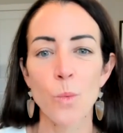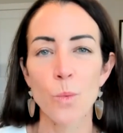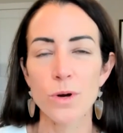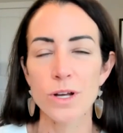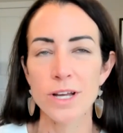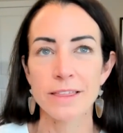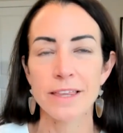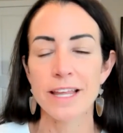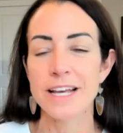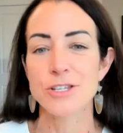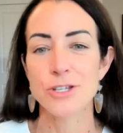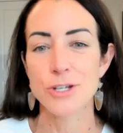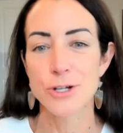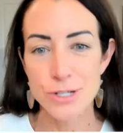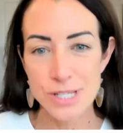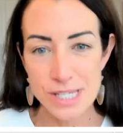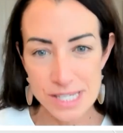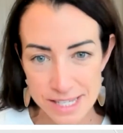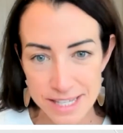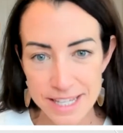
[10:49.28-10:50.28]
unless you're
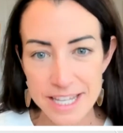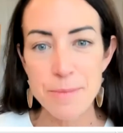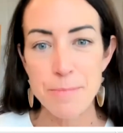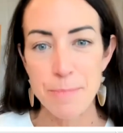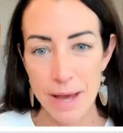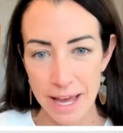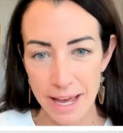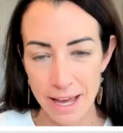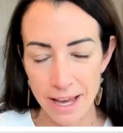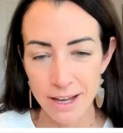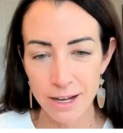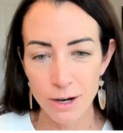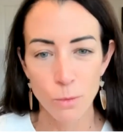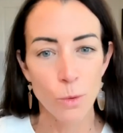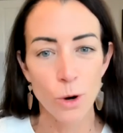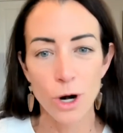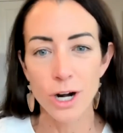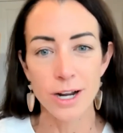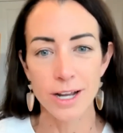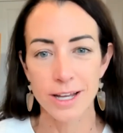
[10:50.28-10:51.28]
sleeping,
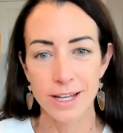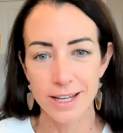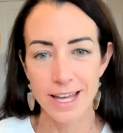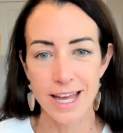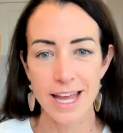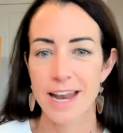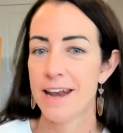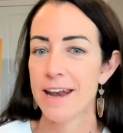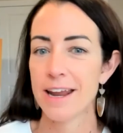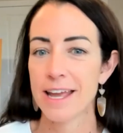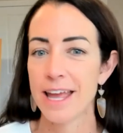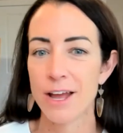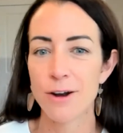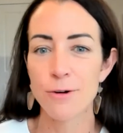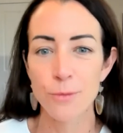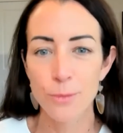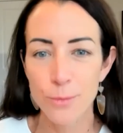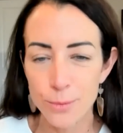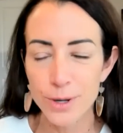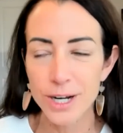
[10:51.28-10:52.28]
work
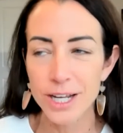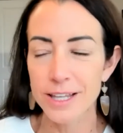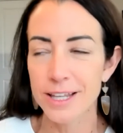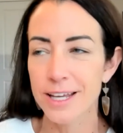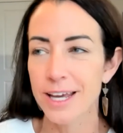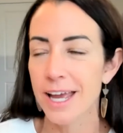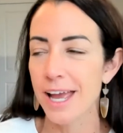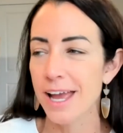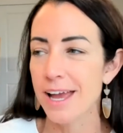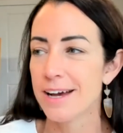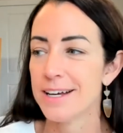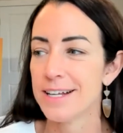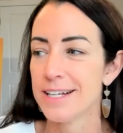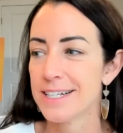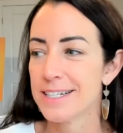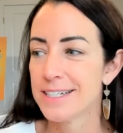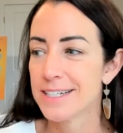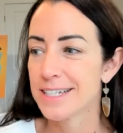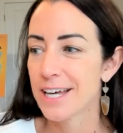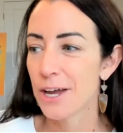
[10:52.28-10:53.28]
can really,
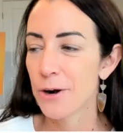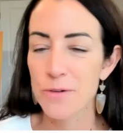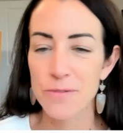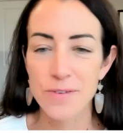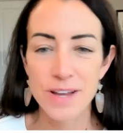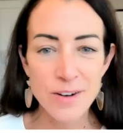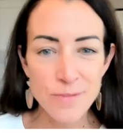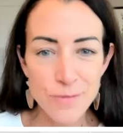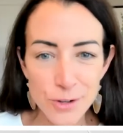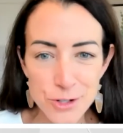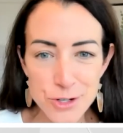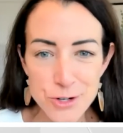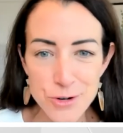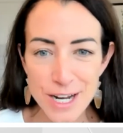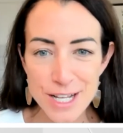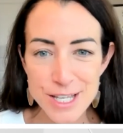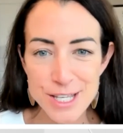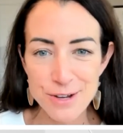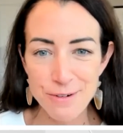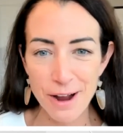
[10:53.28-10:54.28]
I don't know if
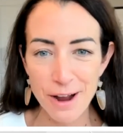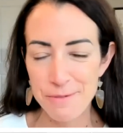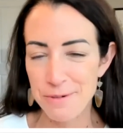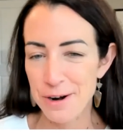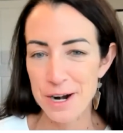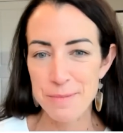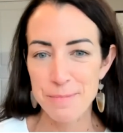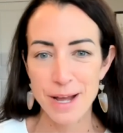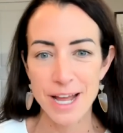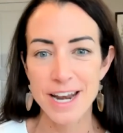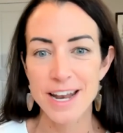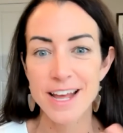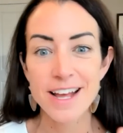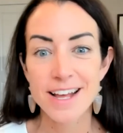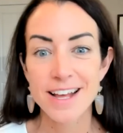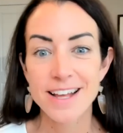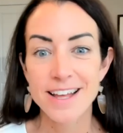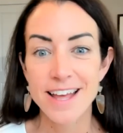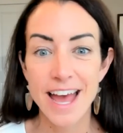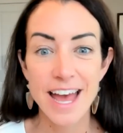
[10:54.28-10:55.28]
infiltrate's the right word, but
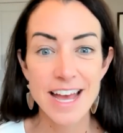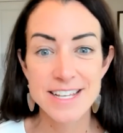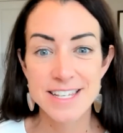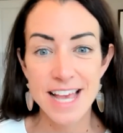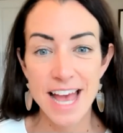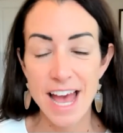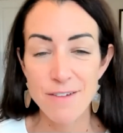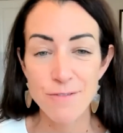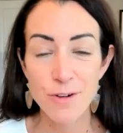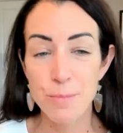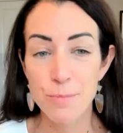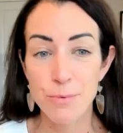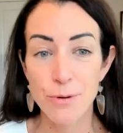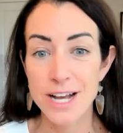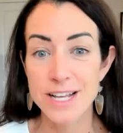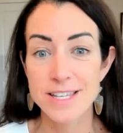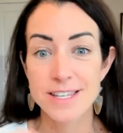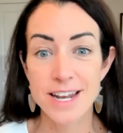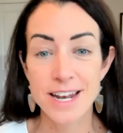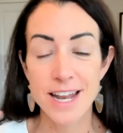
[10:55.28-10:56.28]
is ever
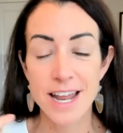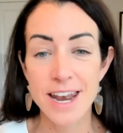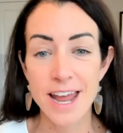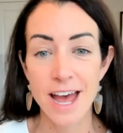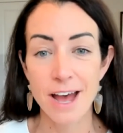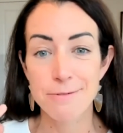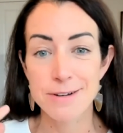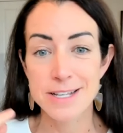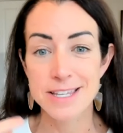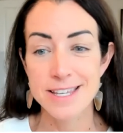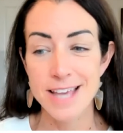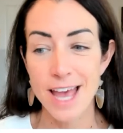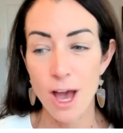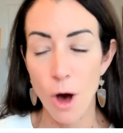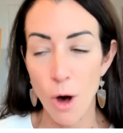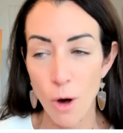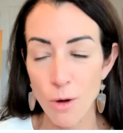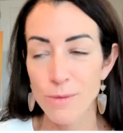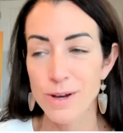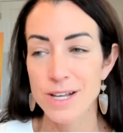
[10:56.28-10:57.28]
present, and I would say
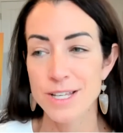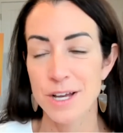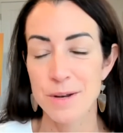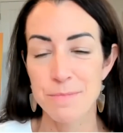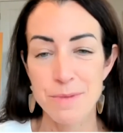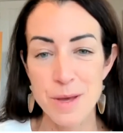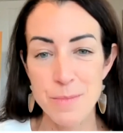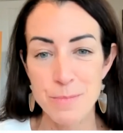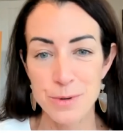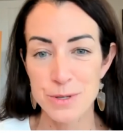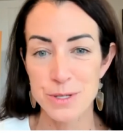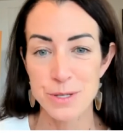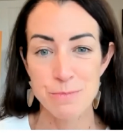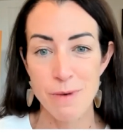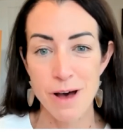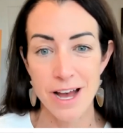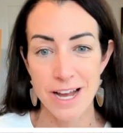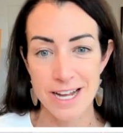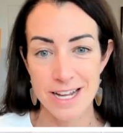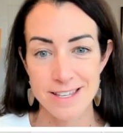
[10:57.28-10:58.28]
always on people's
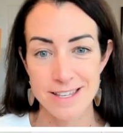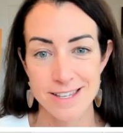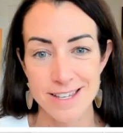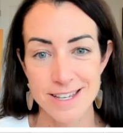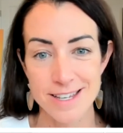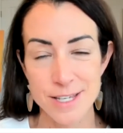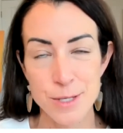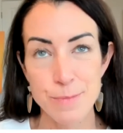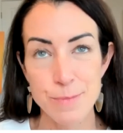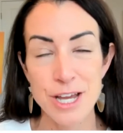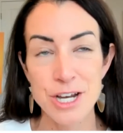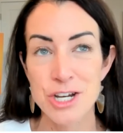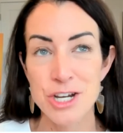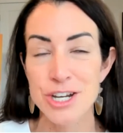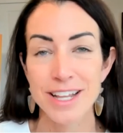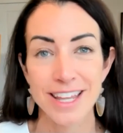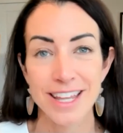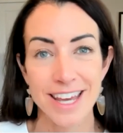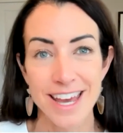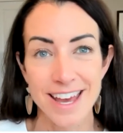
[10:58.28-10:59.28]
minds,
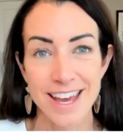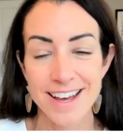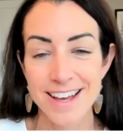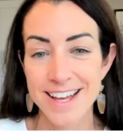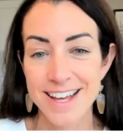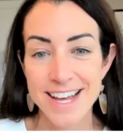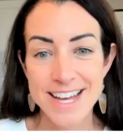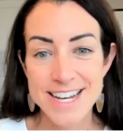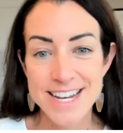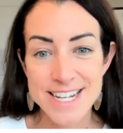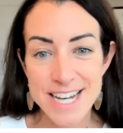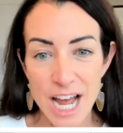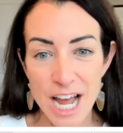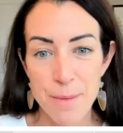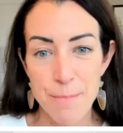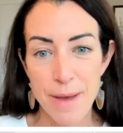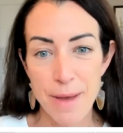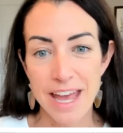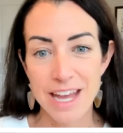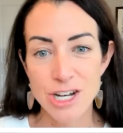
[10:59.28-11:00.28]
especially
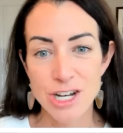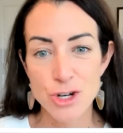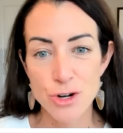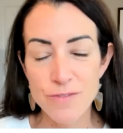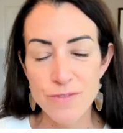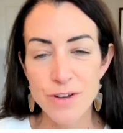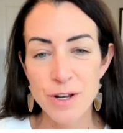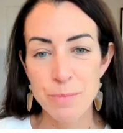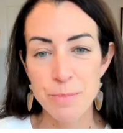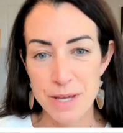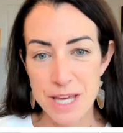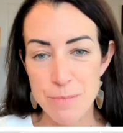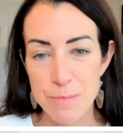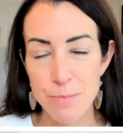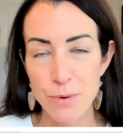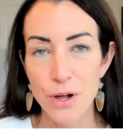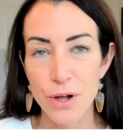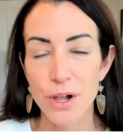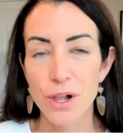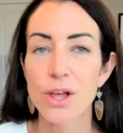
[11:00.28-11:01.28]
type A driven
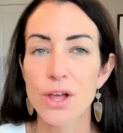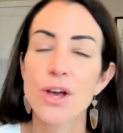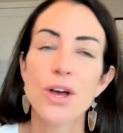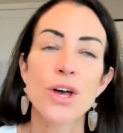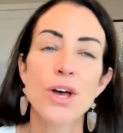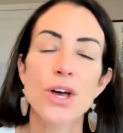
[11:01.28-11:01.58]
people.